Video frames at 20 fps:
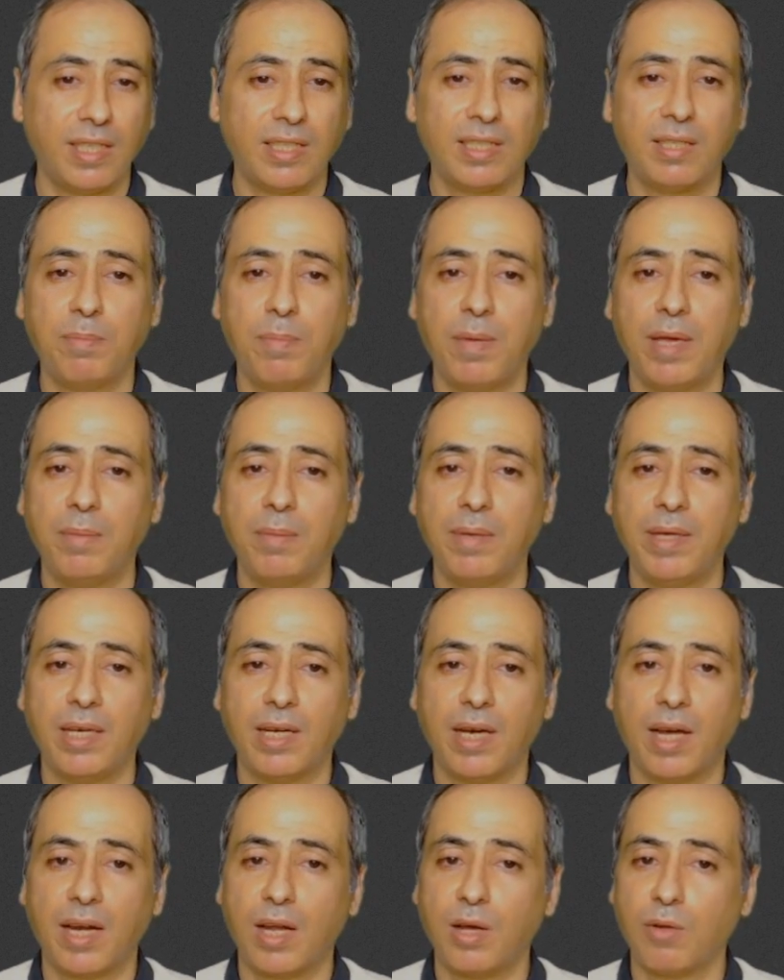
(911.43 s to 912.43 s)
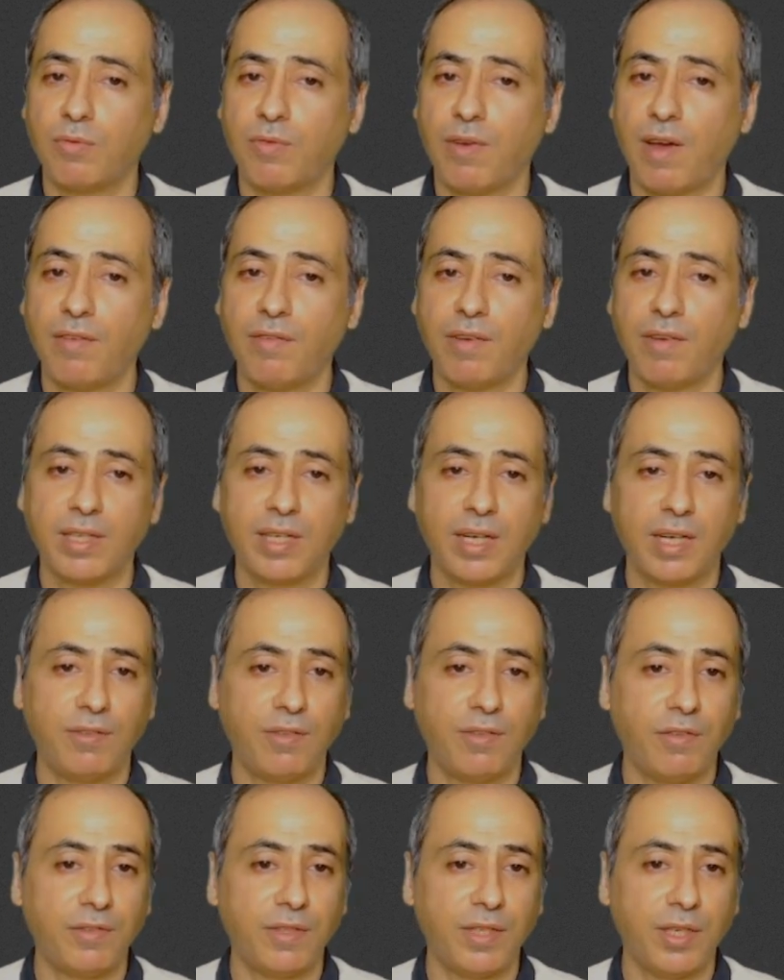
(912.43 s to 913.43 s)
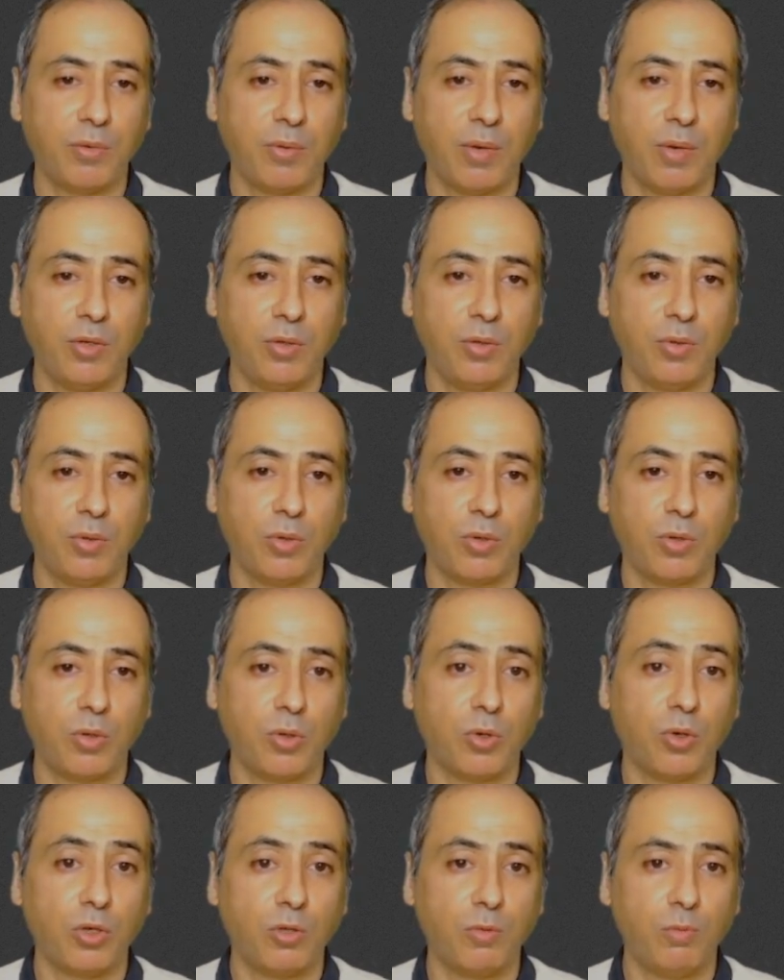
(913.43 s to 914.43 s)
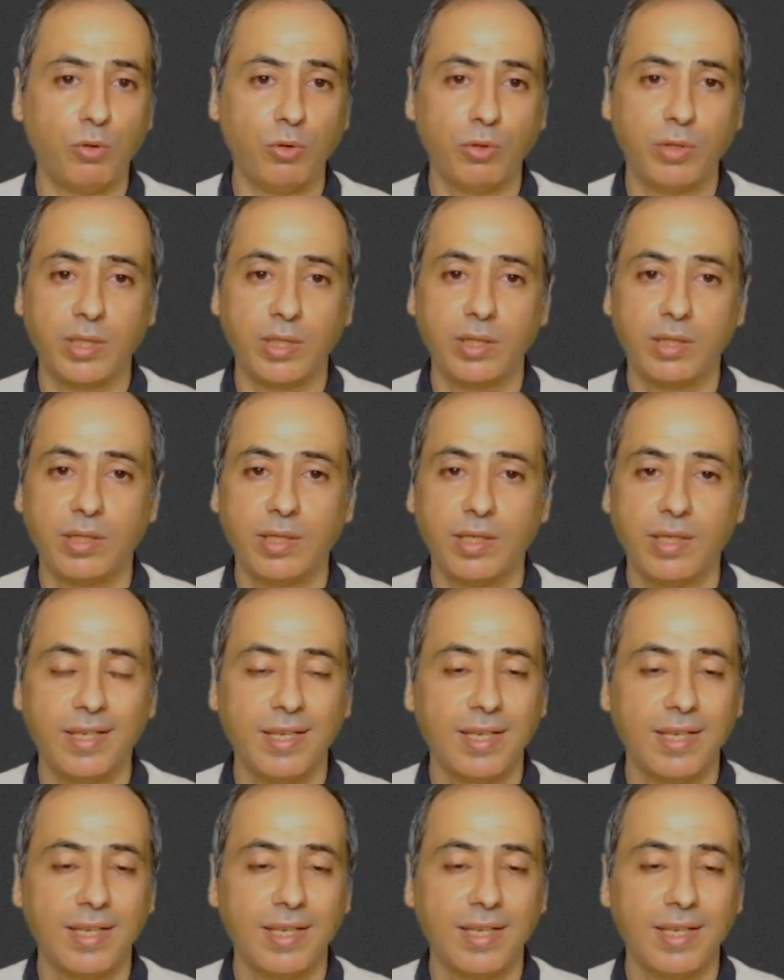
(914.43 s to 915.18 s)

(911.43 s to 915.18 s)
It may be around 550 when you cold boot it.